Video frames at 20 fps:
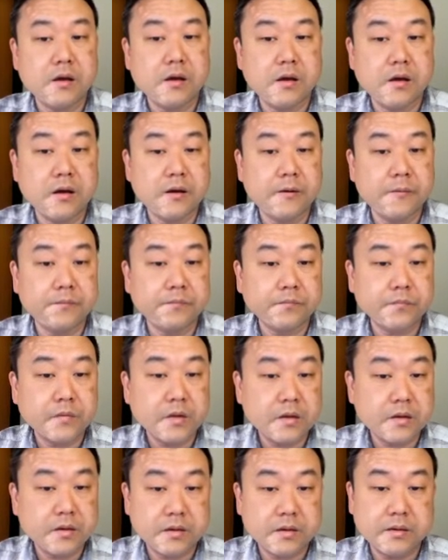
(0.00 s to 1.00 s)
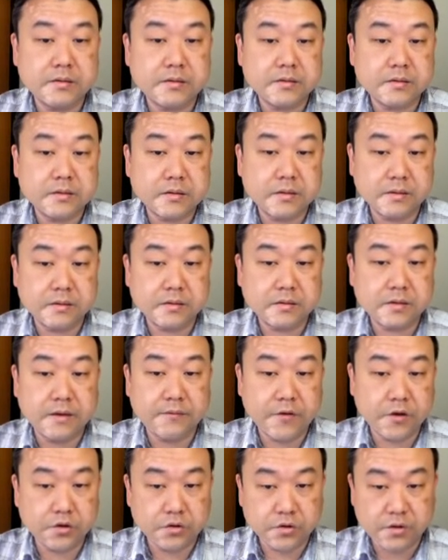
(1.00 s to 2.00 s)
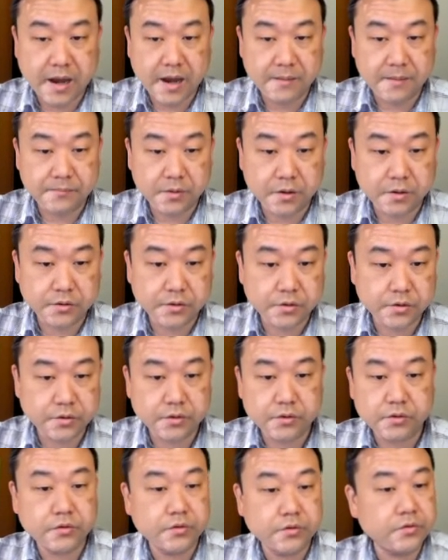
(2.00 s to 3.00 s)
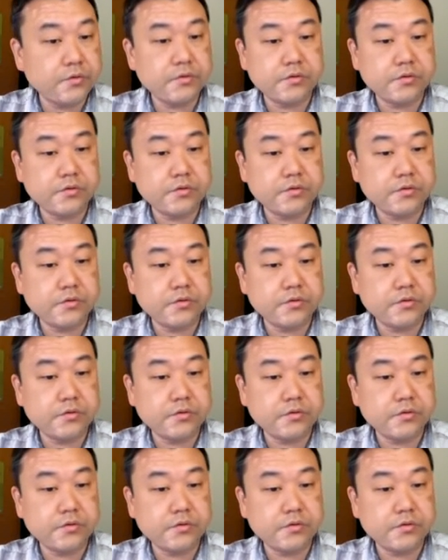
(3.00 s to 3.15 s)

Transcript: um, it's uh, giving you the amplitude.